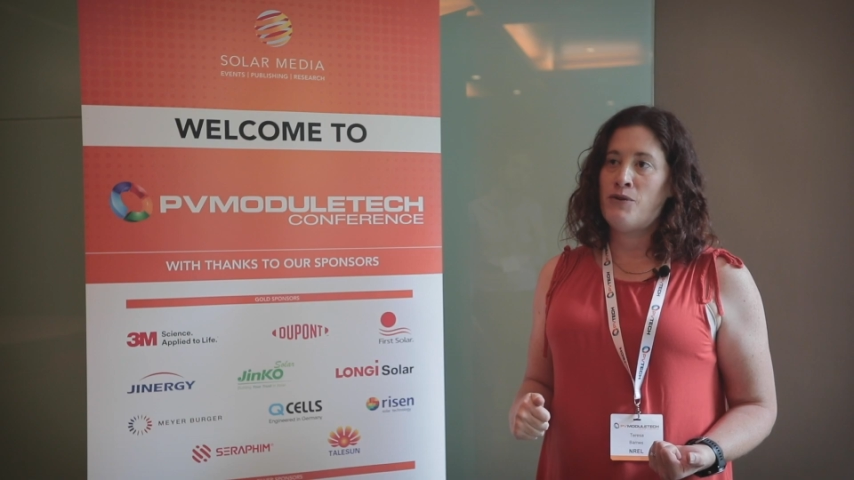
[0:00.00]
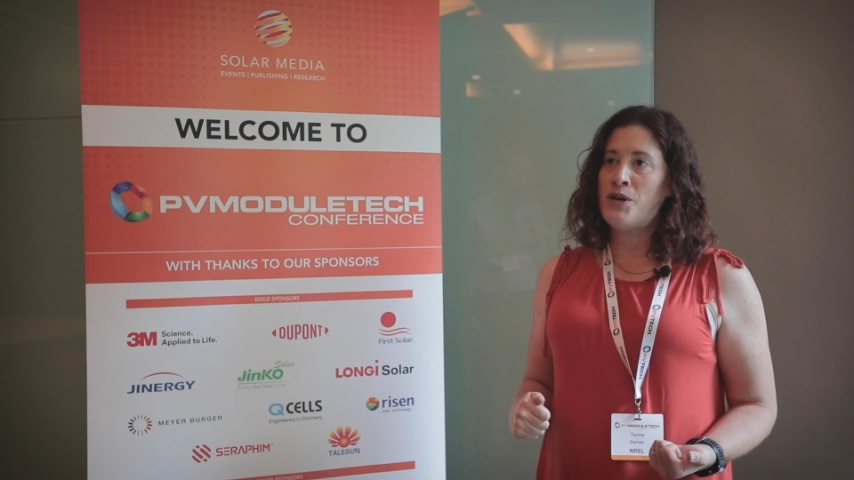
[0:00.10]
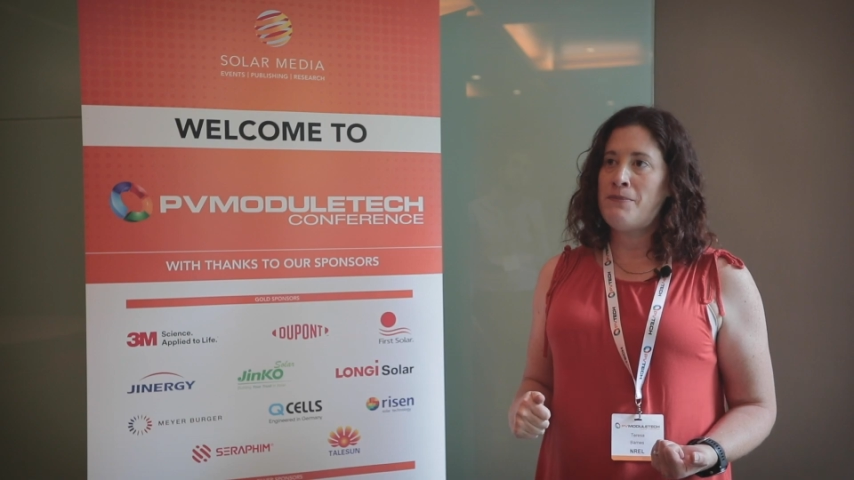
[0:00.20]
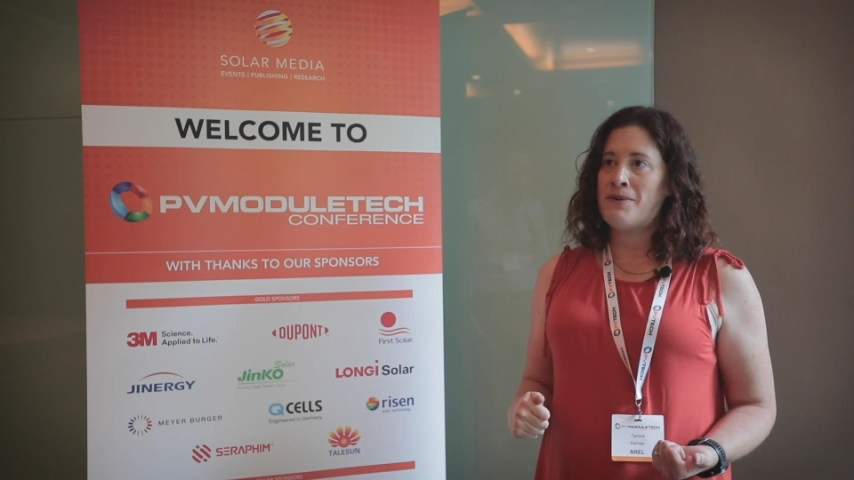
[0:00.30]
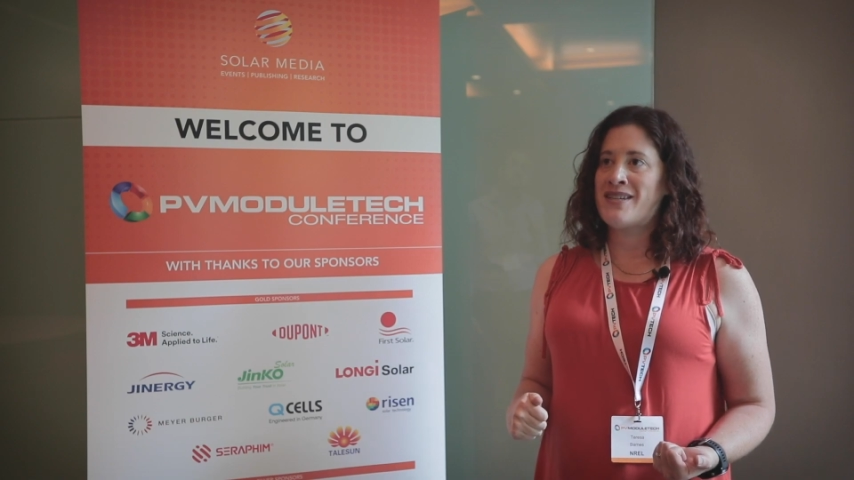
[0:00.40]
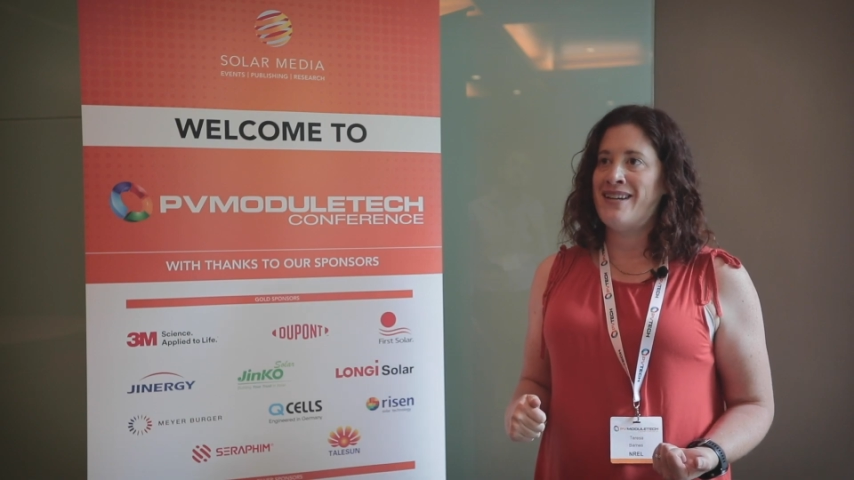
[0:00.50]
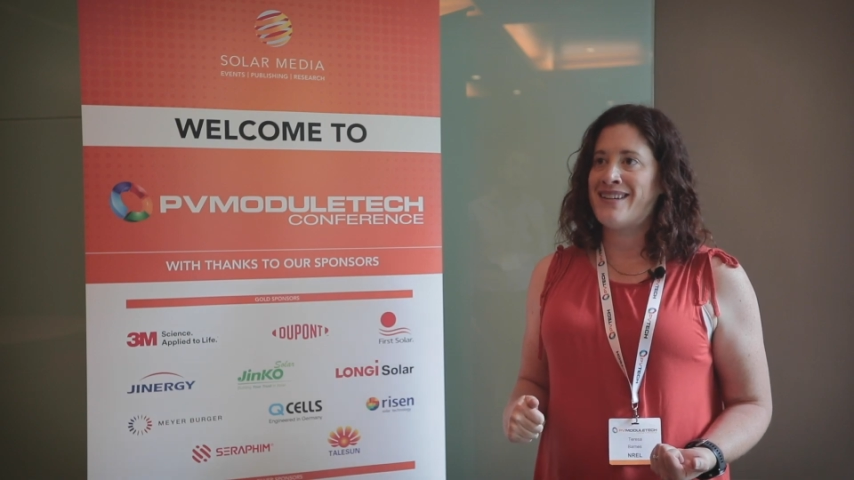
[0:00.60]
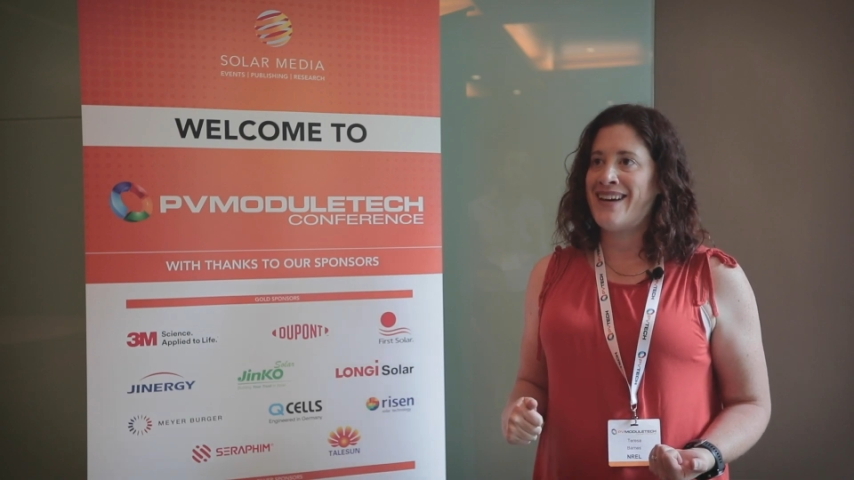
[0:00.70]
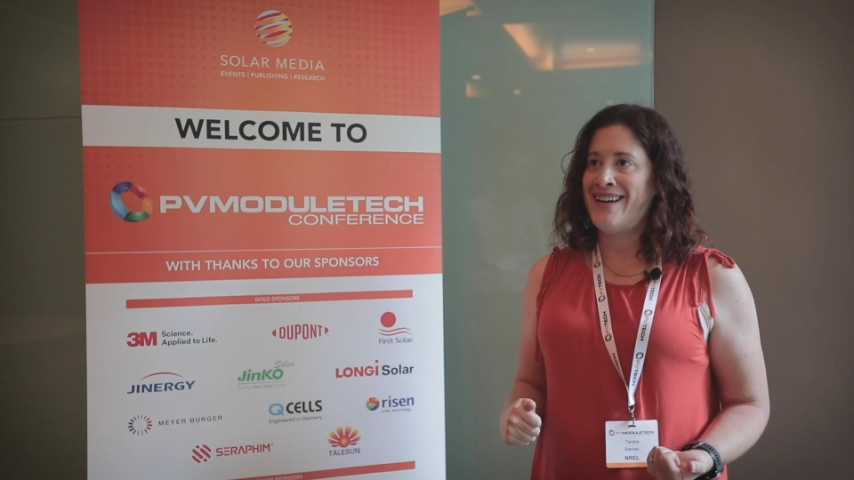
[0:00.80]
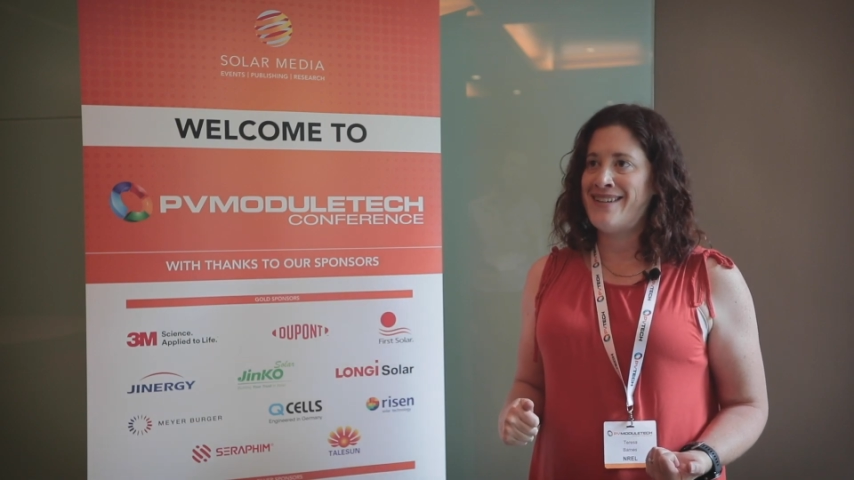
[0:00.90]

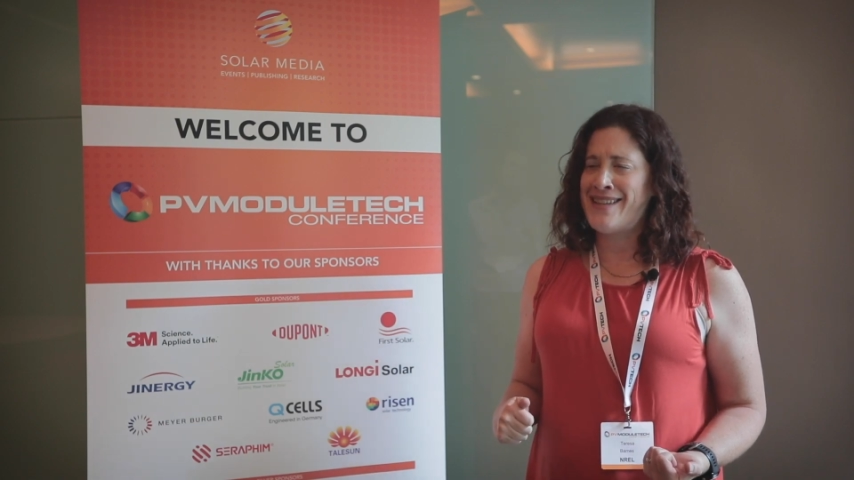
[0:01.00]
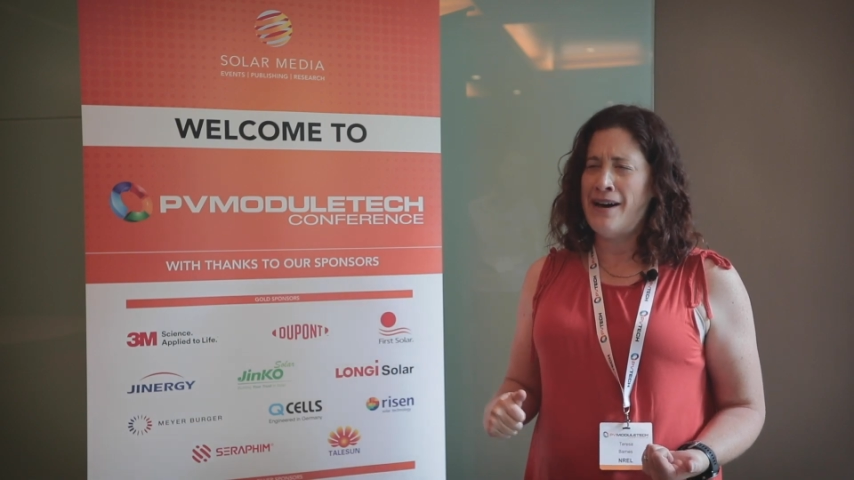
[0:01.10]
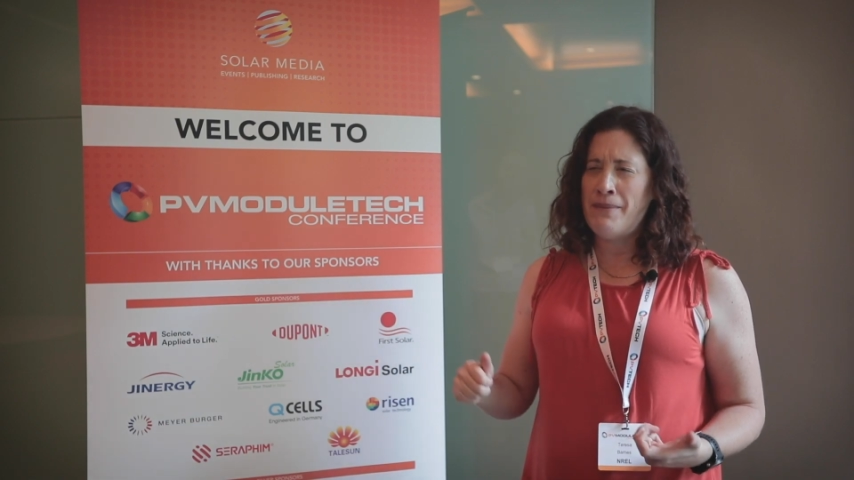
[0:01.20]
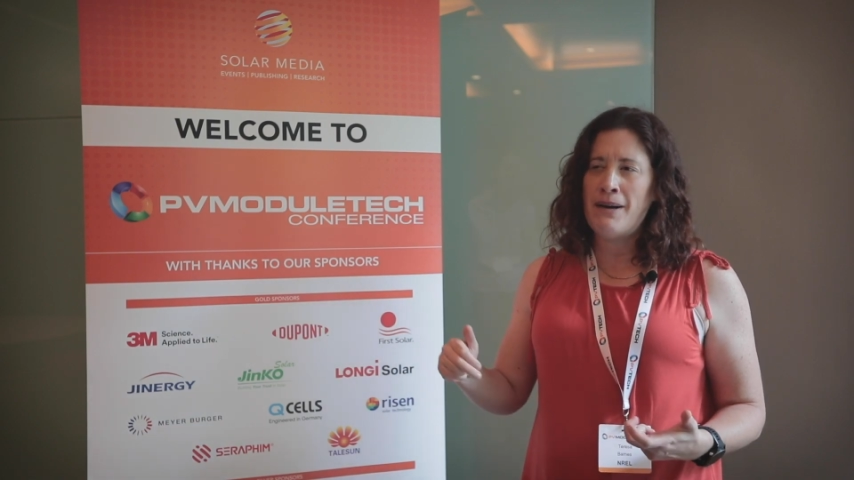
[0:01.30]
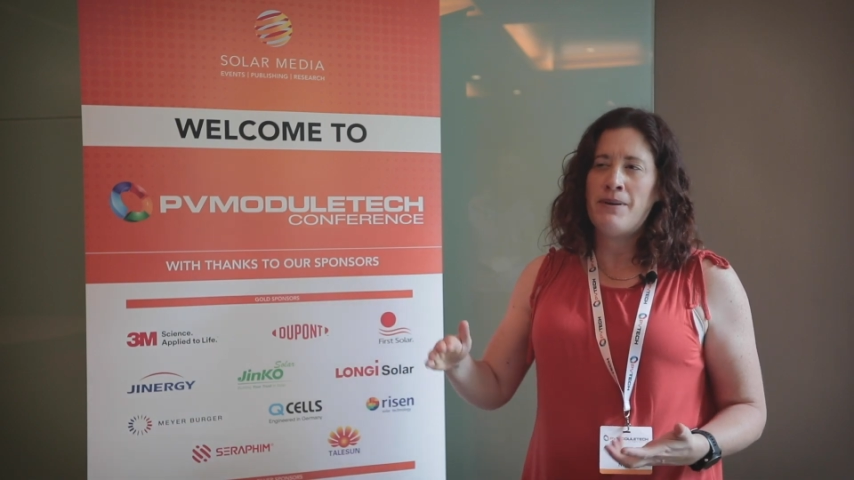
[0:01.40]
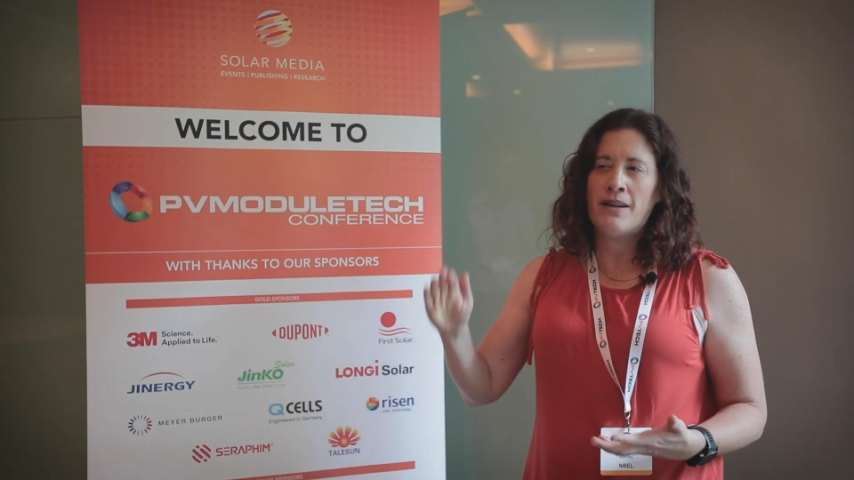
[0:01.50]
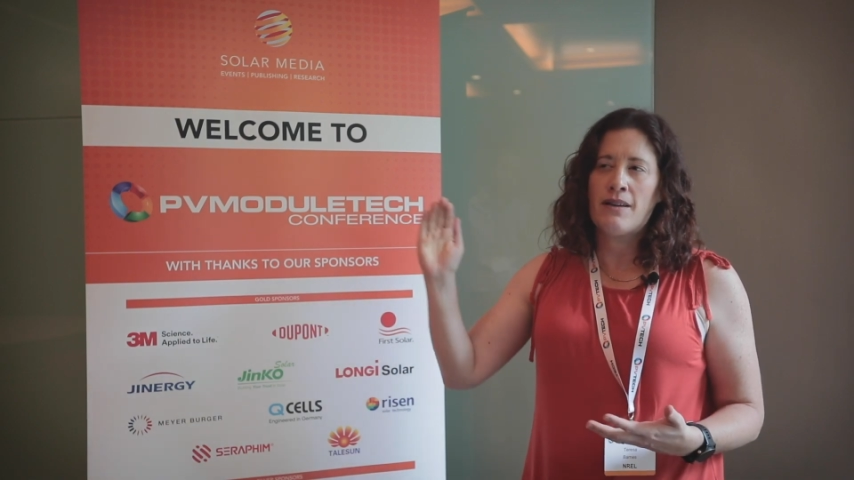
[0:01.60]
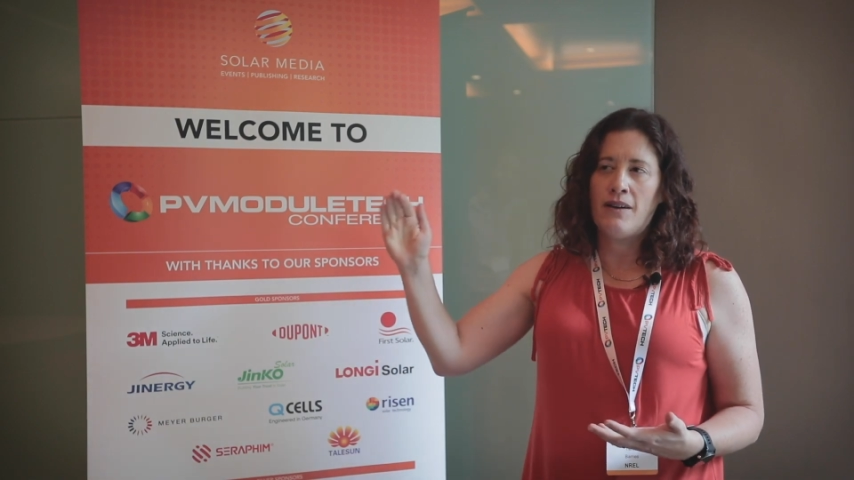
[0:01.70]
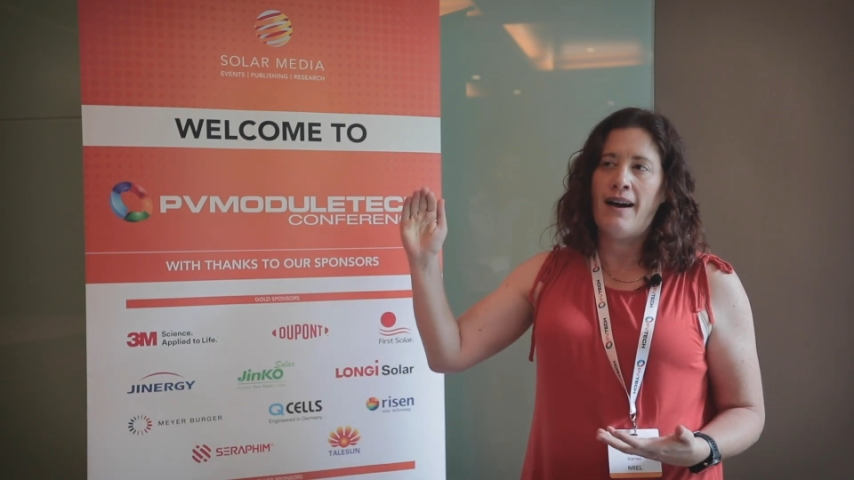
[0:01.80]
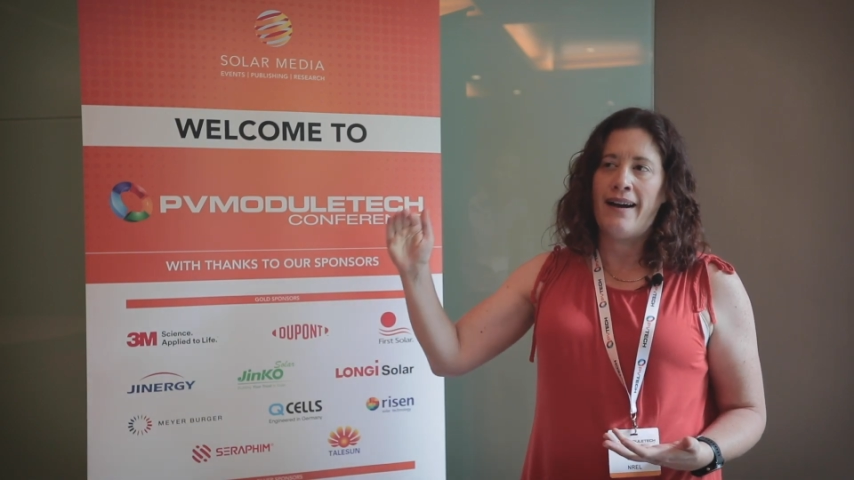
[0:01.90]
40% gains, that might be a
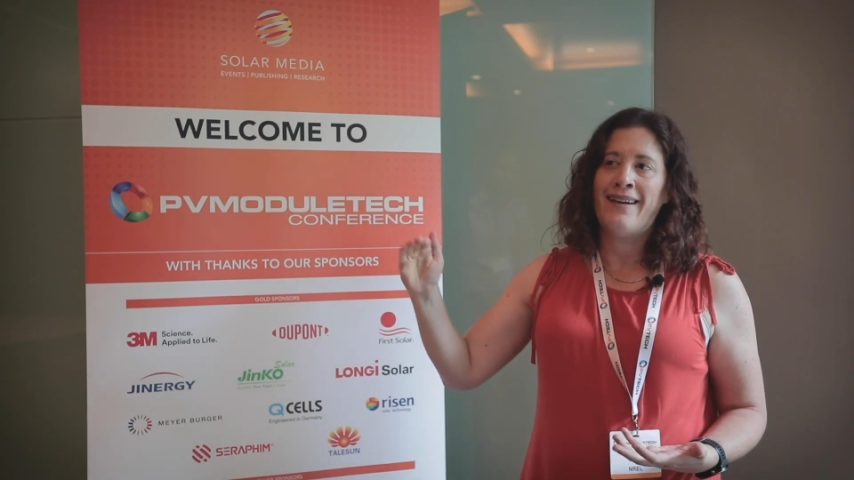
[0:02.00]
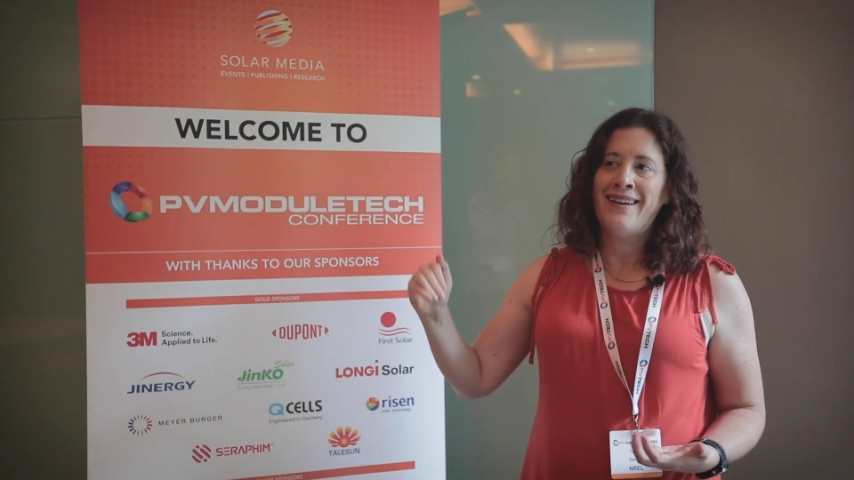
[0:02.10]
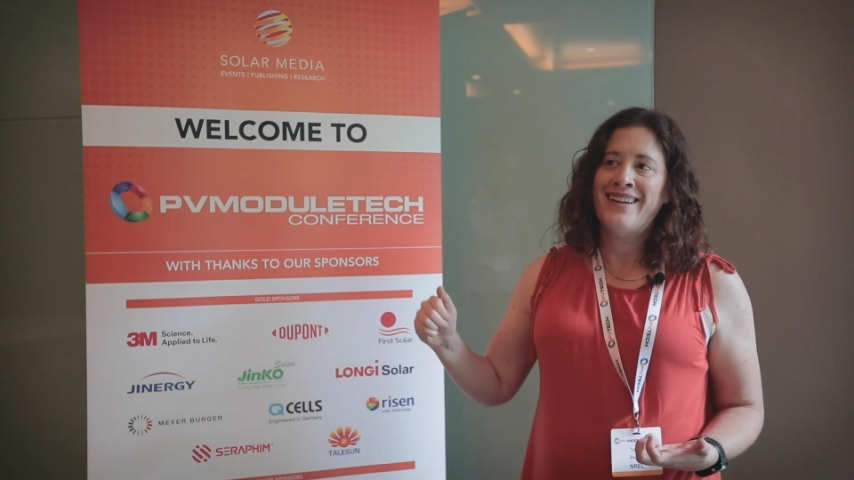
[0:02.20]
little high.